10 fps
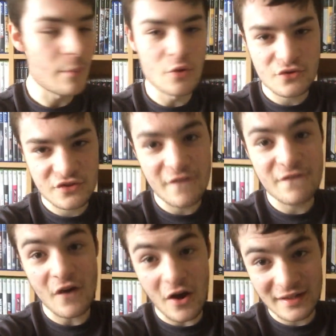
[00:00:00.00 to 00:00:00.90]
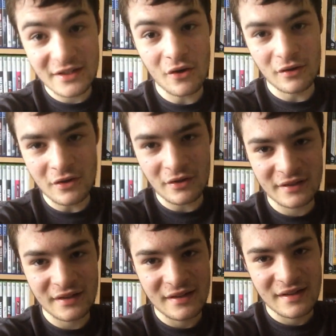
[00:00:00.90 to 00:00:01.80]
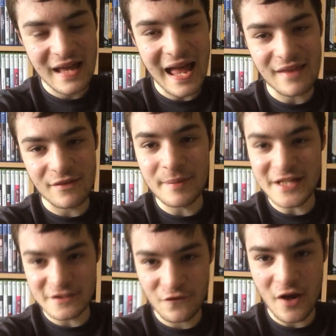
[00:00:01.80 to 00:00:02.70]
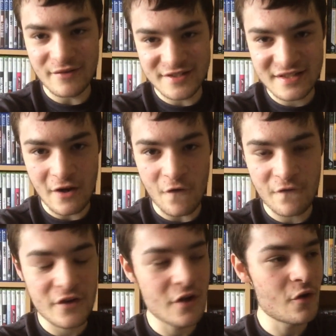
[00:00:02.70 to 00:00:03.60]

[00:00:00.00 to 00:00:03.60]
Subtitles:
we also finally got a look at the PS5 itself,